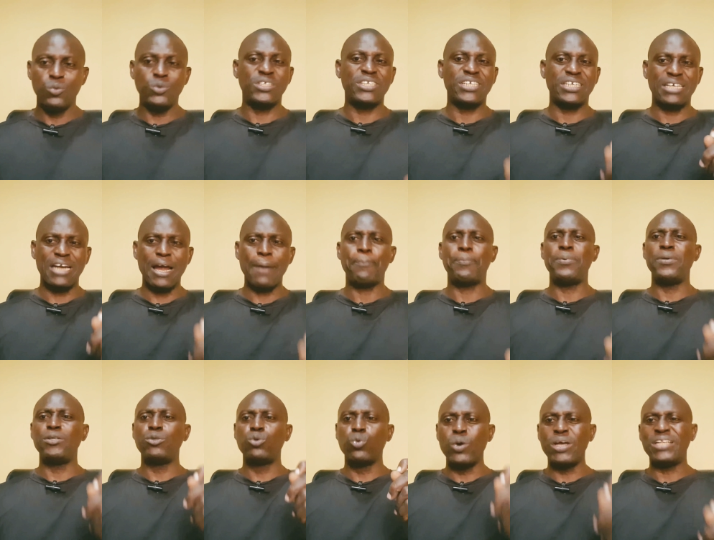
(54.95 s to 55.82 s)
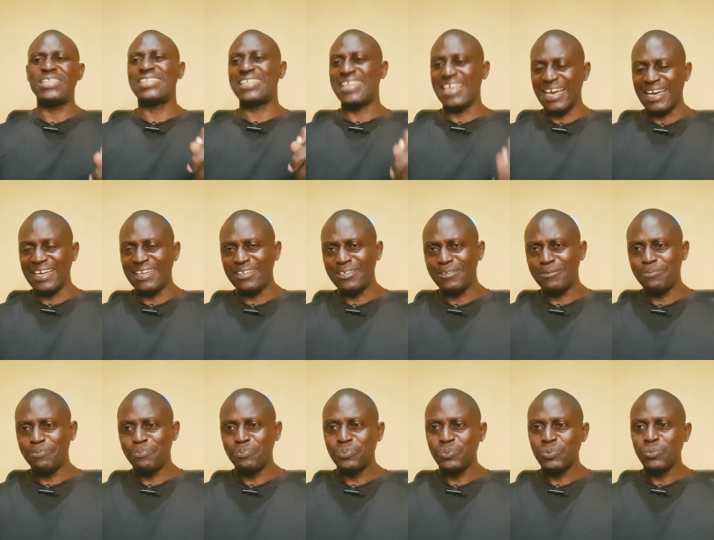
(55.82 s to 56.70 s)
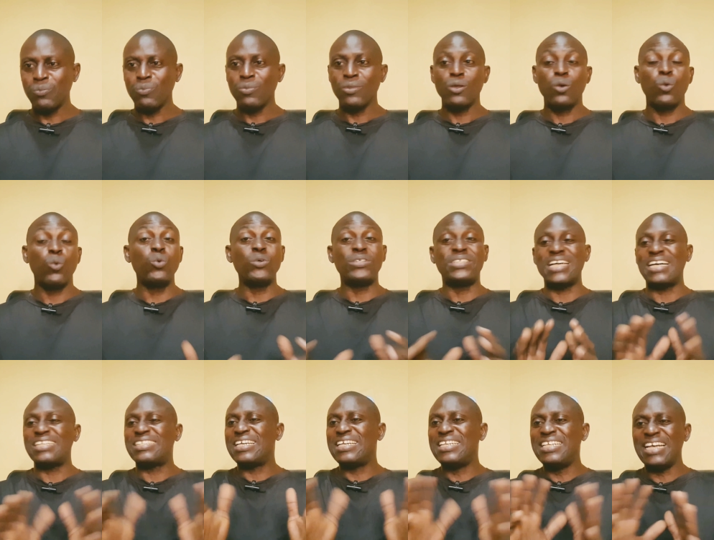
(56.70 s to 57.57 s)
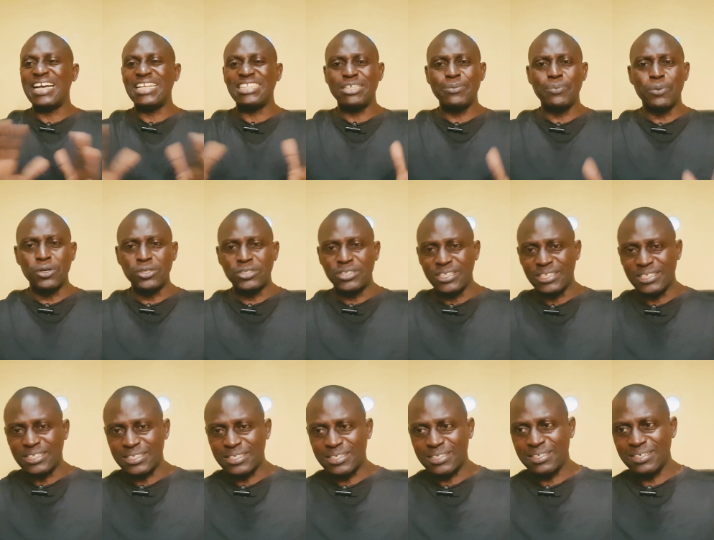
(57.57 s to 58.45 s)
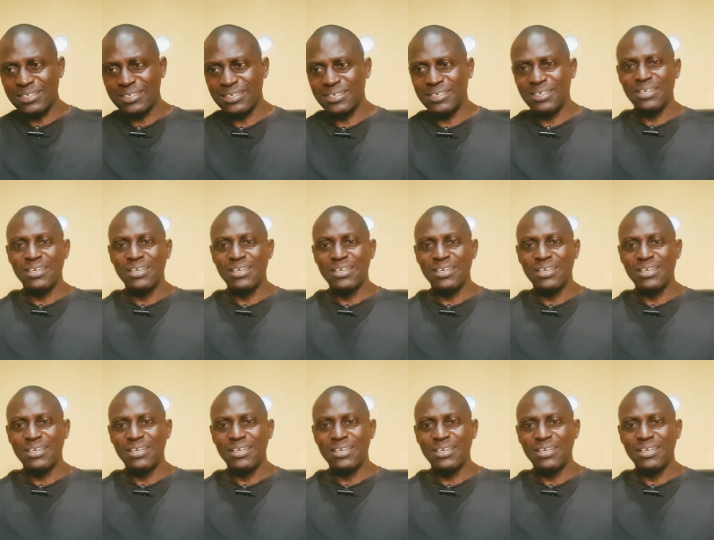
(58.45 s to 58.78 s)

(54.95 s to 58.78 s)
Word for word: with rapid weight gain without any antibiotics?